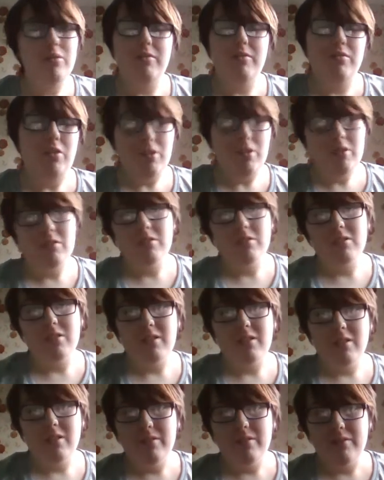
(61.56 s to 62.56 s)
loves a good
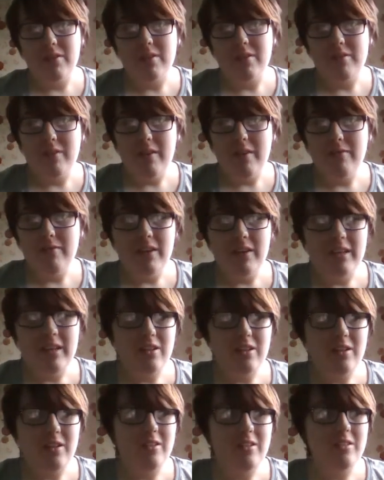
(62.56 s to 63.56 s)
alternate universe
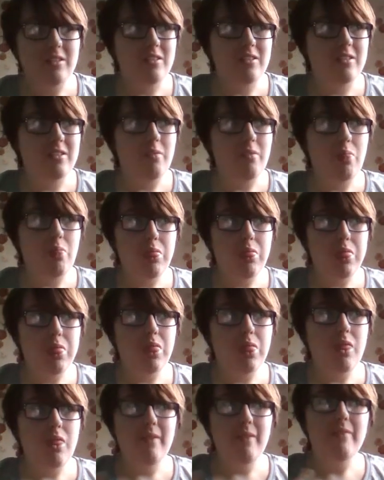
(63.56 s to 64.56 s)

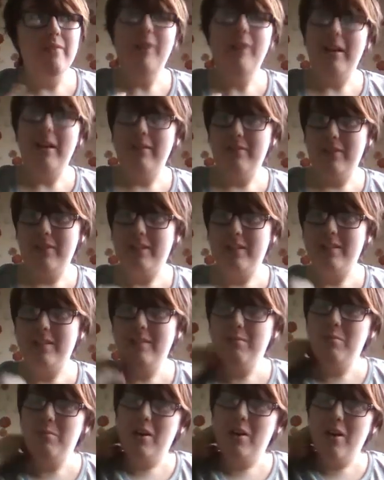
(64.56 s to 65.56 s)

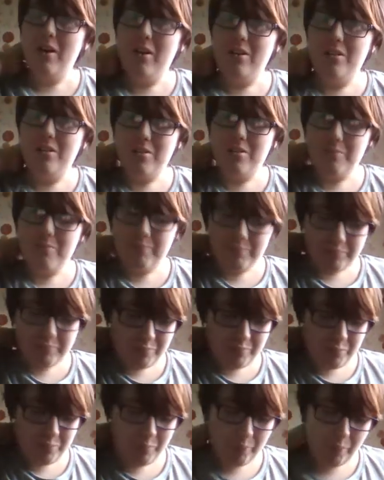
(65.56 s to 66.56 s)
fanfiction because
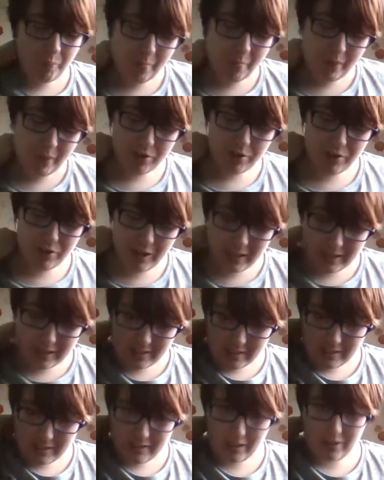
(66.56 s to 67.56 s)
you get
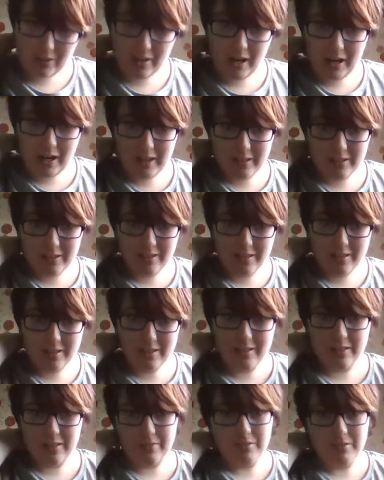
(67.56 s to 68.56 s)
to see your characters
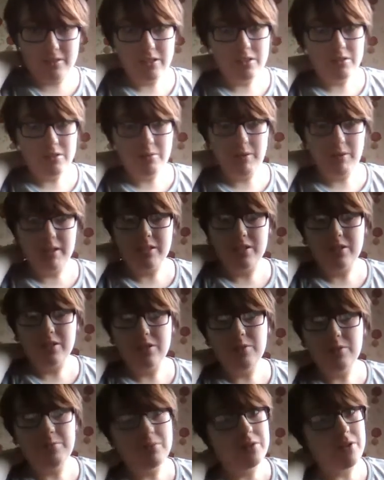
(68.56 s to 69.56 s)
in different
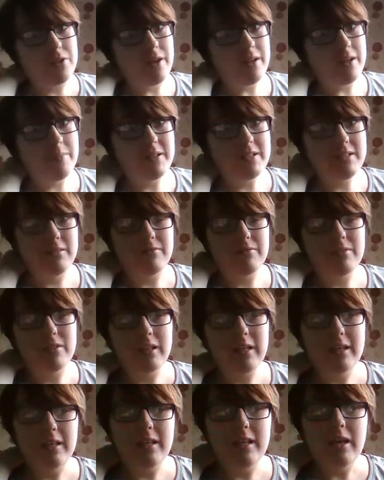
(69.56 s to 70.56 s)
situations, portrayed a bit
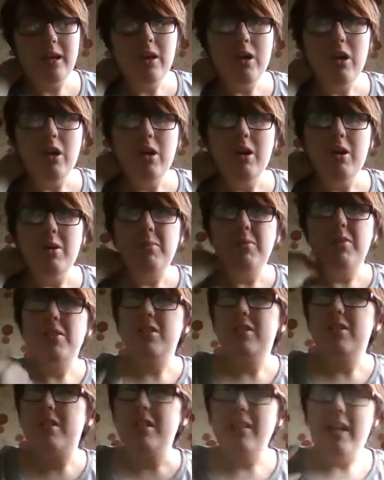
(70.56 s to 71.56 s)
differently, but
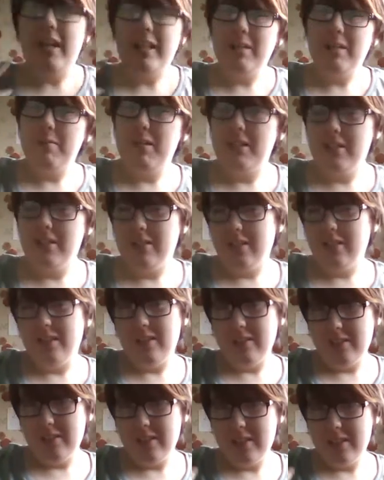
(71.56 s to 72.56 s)
there's still elements there that
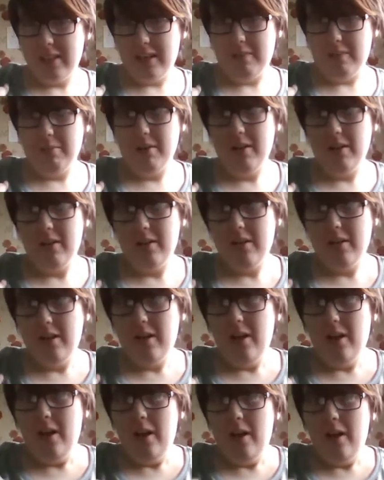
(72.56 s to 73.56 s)
are the same.
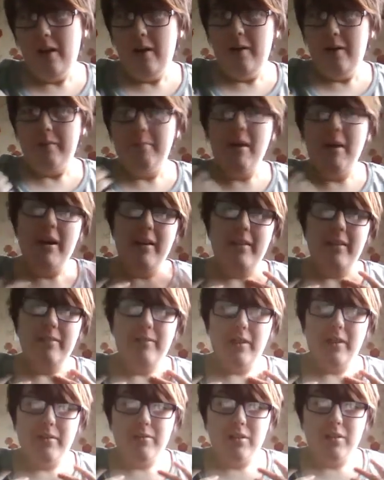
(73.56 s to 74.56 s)
My
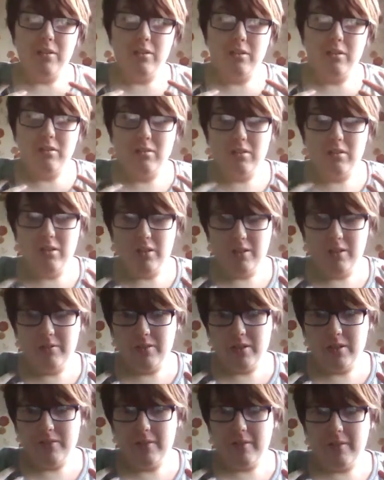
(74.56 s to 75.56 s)
favourite alternate
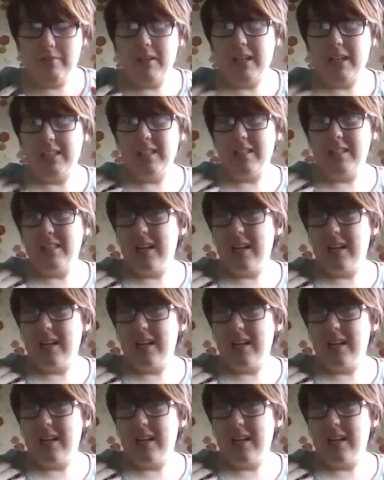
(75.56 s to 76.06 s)
universe fanfictions